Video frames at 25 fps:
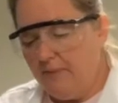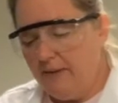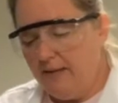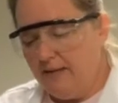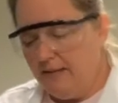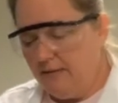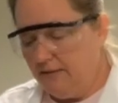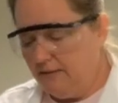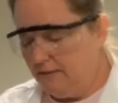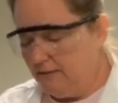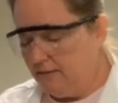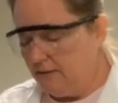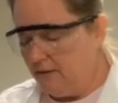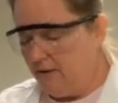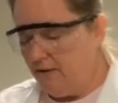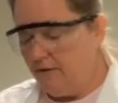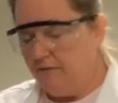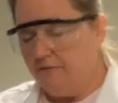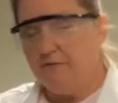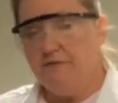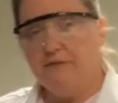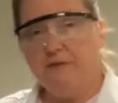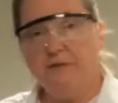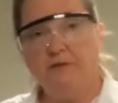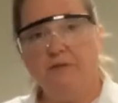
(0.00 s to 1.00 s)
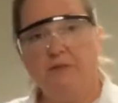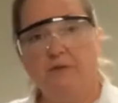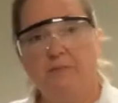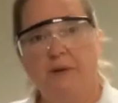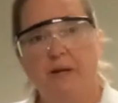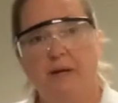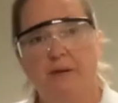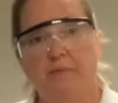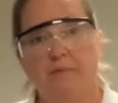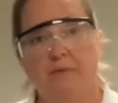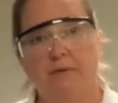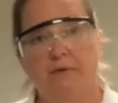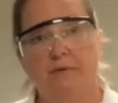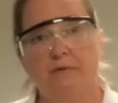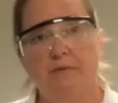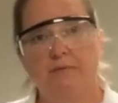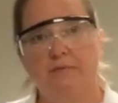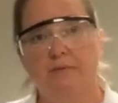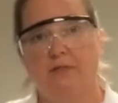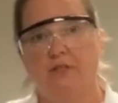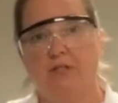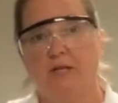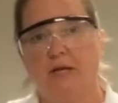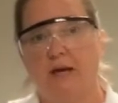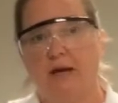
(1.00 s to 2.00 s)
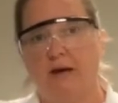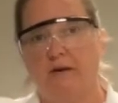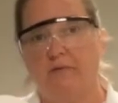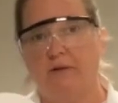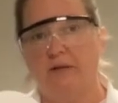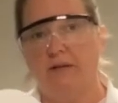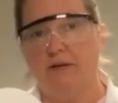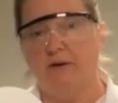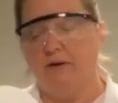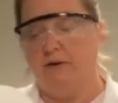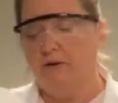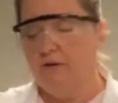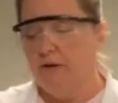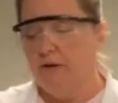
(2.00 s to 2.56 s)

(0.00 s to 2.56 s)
piece of filter paper, which I have here.